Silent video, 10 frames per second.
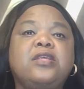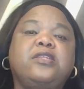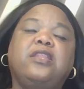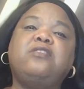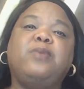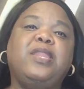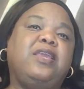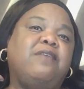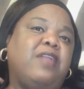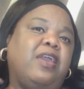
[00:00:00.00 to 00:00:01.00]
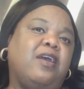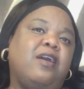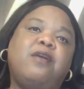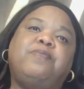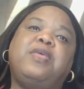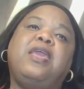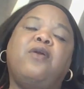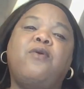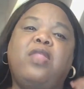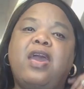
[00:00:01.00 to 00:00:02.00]
So I just wanted to give like an update
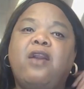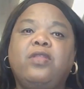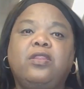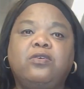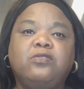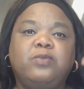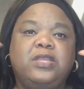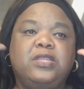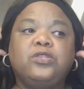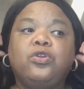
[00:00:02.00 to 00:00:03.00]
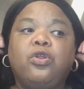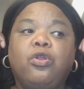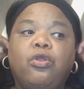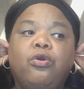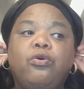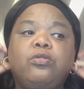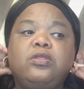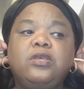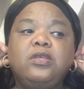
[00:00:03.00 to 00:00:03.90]
on how it looks when it's curled.